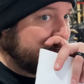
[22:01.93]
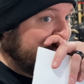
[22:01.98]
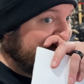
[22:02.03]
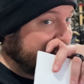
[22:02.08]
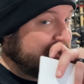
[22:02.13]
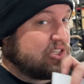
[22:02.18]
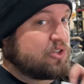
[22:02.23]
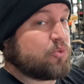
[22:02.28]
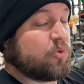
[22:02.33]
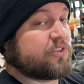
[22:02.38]

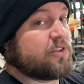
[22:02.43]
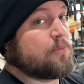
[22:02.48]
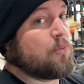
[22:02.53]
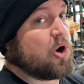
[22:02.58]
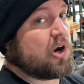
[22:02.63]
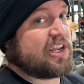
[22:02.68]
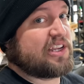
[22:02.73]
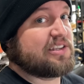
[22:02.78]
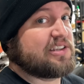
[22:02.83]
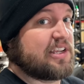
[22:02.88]
that's just what the
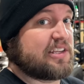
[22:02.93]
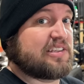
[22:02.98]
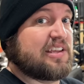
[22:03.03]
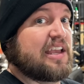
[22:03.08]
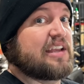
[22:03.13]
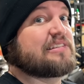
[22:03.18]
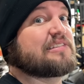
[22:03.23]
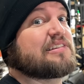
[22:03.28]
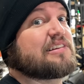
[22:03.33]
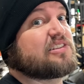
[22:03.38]
market
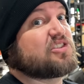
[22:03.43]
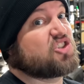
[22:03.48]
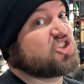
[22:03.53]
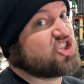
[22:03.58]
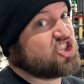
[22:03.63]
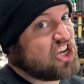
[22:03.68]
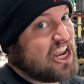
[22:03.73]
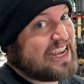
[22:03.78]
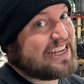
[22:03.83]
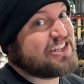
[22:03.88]
dictates, and it's
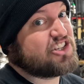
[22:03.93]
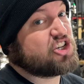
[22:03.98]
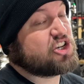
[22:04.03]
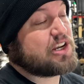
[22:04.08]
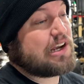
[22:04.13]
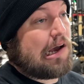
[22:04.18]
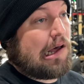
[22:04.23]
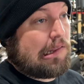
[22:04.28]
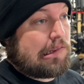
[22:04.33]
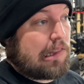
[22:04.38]

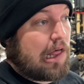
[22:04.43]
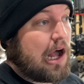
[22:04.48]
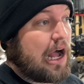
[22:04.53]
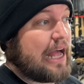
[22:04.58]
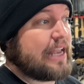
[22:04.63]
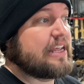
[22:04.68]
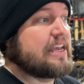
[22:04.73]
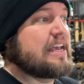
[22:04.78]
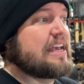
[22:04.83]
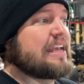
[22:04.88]
changing a
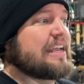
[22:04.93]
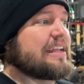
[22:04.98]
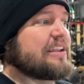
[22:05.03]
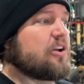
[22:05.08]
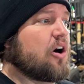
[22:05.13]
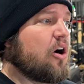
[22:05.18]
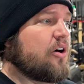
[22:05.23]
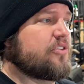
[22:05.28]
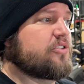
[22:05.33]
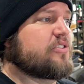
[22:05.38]
lot. In
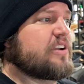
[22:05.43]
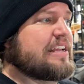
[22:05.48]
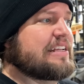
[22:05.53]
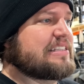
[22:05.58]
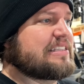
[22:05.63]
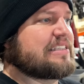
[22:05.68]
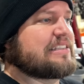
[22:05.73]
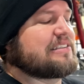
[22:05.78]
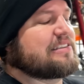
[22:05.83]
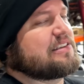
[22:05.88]
other
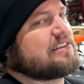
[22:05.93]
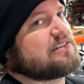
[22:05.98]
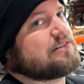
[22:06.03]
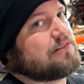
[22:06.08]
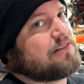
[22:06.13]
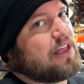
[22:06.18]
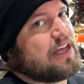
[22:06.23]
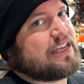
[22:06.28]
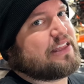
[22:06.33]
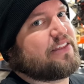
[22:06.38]
instances,
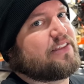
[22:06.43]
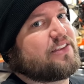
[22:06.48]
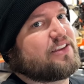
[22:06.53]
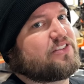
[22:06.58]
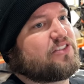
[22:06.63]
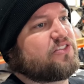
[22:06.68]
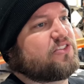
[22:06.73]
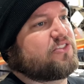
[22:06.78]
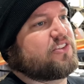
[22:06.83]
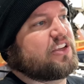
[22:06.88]
like
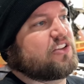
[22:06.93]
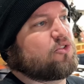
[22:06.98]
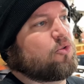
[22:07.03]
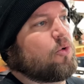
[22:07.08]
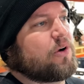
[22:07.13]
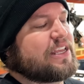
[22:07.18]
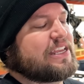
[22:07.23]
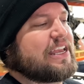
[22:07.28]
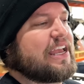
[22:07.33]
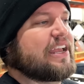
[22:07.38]
this
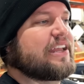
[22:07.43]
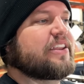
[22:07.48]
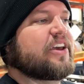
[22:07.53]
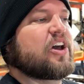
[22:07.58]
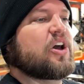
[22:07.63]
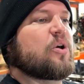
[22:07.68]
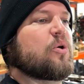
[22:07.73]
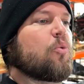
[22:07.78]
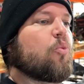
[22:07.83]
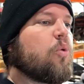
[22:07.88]
Z28,
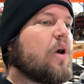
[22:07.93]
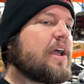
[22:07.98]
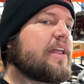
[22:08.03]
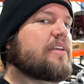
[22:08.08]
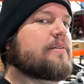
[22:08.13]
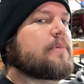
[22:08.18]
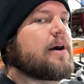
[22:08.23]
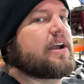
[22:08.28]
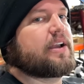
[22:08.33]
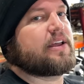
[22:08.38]
when
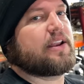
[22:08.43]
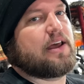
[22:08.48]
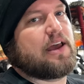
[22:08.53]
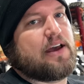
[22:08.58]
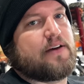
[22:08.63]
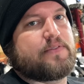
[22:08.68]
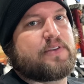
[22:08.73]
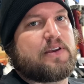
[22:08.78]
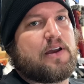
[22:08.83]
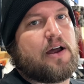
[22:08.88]
am I going to
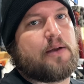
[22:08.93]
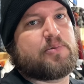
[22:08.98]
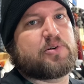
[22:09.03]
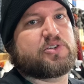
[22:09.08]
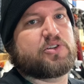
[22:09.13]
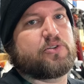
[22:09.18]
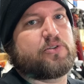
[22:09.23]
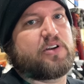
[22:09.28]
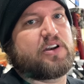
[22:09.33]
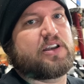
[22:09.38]
have the
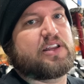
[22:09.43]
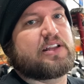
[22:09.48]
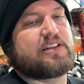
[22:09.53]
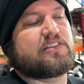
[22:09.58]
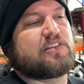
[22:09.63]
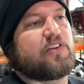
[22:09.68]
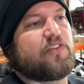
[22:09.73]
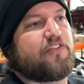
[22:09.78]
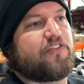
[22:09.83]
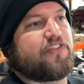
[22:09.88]
opportunity
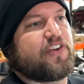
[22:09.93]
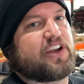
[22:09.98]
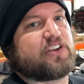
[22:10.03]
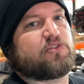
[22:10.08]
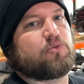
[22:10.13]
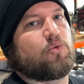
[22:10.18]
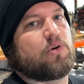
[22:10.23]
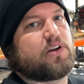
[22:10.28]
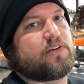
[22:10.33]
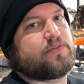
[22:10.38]
to
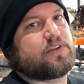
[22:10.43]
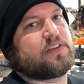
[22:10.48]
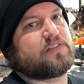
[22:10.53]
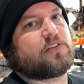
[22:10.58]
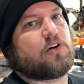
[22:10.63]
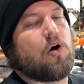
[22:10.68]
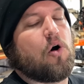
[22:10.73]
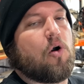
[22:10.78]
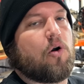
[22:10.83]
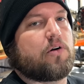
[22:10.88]
fix one of these
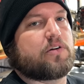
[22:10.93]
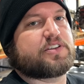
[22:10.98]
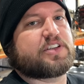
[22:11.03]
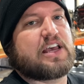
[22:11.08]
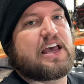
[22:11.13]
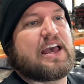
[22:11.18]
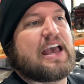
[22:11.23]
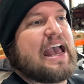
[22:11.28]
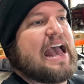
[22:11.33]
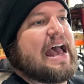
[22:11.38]
cars
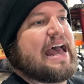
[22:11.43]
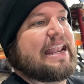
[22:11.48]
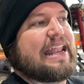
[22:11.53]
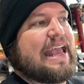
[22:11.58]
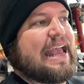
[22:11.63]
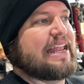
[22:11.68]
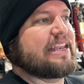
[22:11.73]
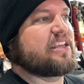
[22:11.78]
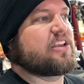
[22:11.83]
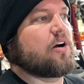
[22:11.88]
at
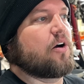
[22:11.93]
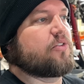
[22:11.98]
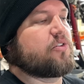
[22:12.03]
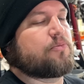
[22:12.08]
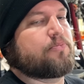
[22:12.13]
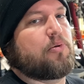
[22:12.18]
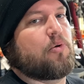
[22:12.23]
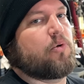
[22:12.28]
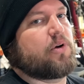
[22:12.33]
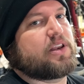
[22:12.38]
any other
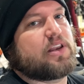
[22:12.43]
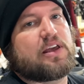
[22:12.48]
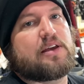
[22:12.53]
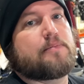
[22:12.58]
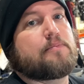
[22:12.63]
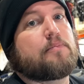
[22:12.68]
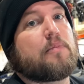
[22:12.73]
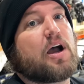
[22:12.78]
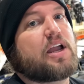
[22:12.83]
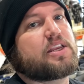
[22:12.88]
point?
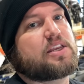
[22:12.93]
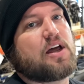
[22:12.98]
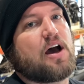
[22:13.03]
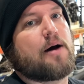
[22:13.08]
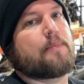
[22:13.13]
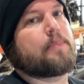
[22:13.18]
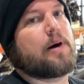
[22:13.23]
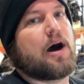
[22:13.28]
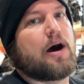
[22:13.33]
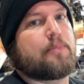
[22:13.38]
It might
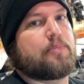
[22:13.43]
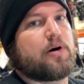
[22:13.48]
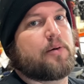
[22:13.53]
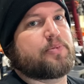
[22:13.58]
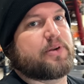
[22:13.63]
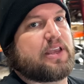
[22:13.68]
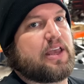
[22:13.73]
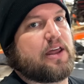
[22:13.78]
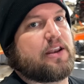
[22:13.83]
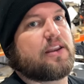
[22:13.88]
not pop up
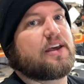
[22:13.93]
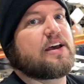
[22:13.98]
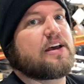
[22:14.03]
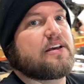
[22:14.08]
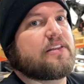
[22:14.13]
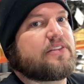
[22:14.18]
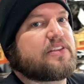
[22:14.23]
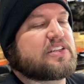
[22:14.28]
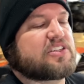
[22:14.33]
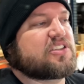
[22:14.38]
again.
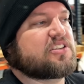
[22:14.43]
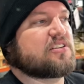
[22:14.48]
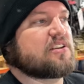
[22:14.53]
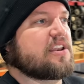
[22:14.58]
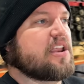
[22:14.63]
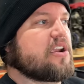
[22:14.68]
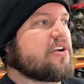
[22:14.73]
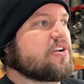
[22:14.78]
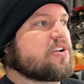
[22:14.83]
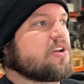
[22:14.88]
This
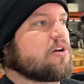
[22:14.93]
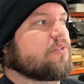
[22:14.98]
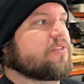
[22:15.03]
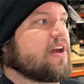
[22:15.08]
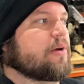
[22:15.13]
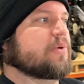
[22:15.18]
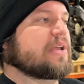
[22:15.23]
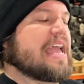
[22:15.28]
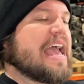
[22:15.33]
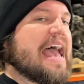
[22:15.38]
scenario
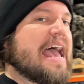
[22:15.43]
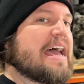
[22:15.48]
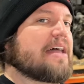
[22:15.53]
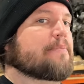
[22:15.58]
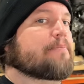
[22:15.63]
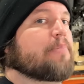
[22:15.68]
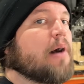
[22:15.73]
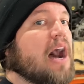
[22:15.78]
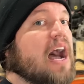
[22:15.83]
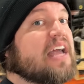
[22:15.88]
that we
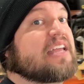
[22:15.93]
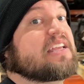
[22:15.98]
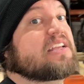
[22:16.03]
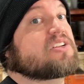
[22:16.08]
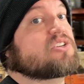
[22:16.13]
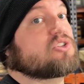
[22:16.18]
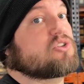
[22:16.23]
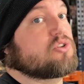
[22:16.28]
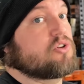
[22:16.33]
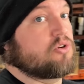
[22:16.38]
had
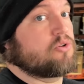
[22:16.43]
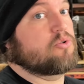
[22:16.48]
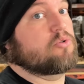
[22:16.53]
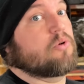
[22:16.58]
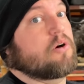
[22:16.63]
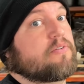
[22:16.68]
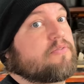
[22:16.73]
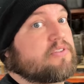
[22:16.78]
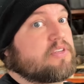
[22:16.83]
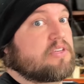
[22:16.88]
buying two
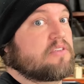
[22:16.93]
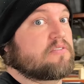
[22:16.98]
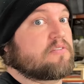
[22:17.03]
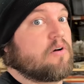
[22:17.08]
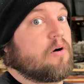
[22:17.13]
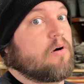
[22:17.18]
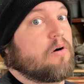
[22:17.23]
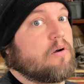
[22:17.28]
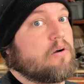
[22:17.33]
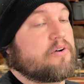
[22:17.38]
of these
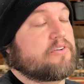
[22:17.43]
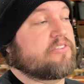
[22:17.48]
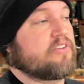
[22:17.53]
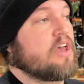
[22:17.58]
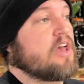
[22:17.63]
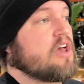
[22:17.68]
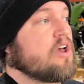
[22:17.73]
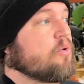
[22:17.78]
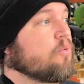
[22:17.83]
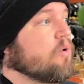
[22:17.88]
cars
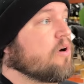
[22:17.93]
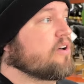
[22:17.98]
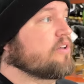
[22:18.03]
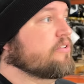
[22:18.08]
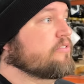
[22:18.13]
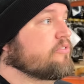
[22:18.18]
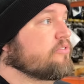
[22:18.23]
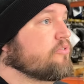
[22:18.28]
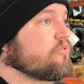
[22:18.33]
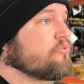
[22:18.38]

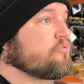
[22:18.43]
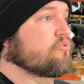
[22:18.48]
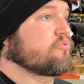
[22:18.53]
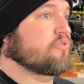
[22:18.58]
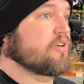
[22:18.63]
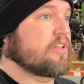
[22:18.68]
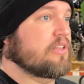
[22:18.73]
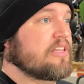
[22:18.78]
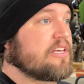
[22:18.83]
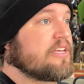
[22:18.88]
was
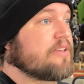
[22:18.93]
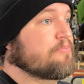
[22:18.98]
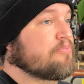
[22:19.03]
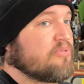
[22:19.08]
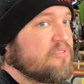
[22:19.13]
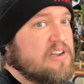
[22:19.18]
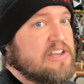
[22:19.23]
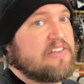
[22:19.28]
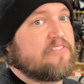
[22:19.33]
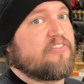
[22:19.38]
really
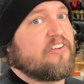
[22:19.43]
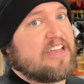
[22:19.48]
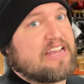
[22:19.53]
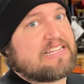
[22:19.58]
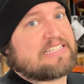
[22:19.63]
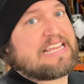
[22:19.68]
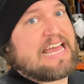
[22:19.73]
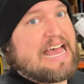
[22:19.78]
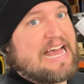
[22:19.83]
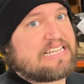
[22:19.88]
pretty
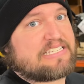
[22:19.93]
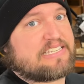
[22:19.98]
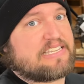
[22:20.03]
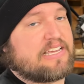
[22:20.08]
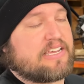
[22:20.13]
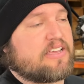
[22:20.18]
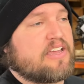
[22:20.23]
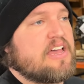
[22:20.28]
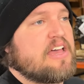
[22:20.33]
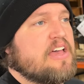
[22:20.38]

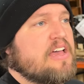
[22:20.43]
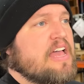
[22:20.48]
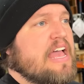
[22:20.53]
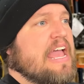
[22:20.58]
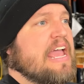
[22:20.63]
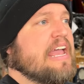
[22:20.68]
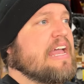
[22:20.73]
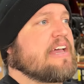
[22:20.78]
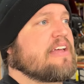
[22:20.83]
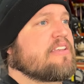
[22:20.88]
fantastic
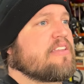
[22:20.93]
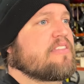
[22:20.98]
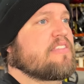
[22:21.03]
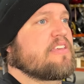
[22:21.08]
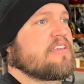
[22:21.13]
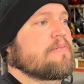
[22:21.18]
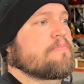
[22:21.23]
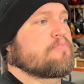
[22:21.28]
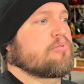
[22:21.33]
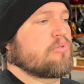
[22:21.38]
and
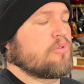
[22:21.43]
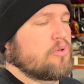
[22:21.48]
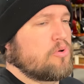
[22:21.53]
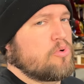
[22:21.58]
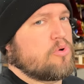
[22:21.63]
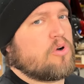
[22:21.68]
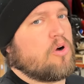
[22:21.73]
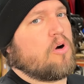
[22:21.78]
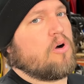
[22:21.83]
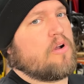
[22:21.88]
the
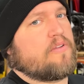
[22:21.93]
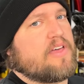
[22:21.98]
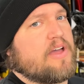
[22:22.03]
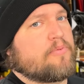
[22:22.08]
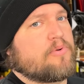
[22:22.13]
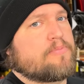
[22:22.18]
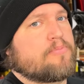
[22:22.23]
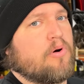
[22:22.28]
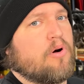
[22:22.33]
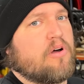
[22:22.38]
blue car that
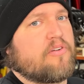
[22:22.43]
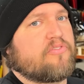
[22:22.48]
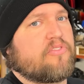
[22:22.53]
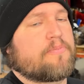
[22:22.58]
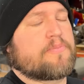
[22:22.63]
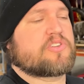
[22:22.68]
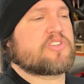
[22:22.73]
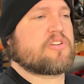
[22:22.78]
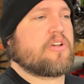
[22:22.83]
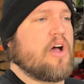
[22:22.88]
we bought
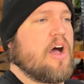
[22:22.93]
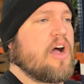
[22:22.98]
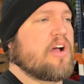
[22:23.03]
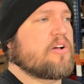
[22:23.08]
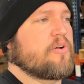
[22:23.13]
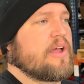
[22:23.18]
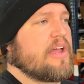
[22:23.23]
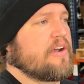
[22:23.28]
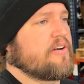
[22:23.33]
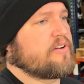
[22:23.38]
from the
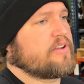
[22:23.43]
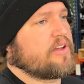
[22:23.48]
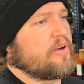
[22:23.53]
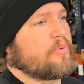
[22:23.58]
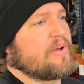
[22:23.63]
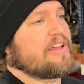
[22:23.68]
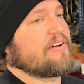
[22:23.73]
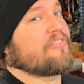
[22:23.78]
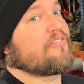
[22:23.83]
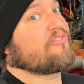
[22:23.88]
Chicago area,
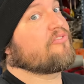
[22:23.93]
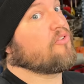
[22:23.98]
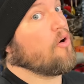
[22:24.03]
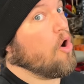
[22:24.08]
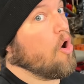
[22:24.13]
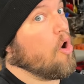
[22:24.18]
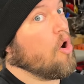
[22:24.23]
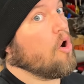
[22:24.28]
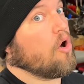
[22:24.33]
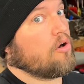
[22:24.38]
we have
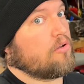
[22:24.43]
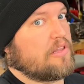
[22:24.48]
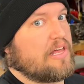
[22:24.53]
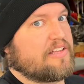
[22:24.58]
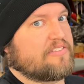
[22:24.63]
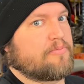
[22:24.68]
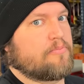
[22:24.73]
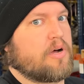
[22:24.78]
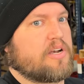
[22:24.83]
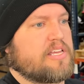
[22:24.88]
far
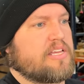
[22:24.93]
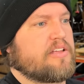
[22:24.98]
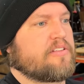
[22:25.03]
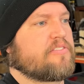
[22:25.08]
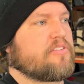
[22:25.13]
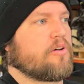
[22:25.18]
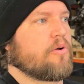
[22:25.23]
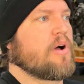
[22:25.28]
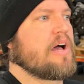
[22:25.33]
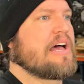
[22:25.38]
less money
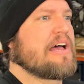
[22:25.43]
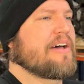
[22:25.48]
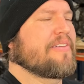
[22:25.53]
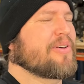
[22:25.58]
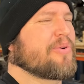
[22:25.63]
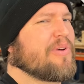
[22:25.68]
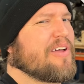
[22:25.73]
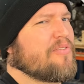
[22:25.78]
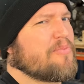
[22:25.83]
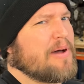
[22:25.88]
into. I
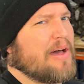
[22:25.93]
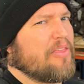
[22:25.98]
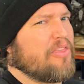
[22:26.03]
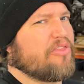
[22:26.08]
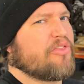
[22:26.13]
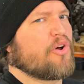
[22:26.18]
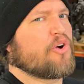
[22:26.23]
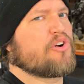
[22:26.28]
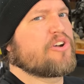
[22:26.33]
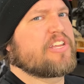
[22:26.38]
think we have about
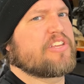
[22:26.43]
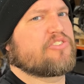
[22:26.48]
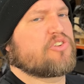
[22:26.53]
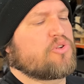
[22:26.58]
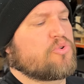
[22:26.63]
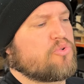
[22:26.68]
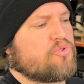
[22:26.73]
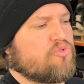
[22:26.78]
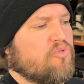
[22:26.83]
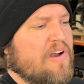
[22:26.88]

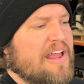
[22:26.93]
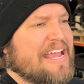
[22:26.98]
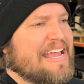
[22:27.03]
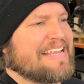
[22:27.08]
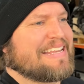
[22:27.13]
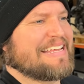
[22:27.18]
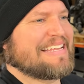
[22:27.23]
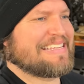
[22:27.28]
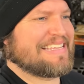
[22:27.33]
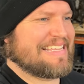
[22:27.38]
32
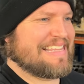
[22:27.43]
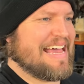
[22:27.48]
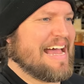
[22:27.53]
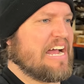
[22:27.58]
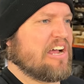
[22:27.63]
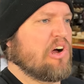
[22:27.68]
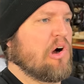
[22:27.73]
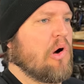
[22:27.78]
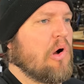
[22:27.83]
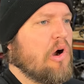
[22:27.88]
grand into
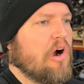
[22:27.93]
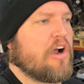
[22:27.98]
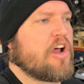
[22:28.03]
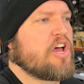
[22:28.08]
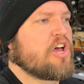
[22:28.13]
that car,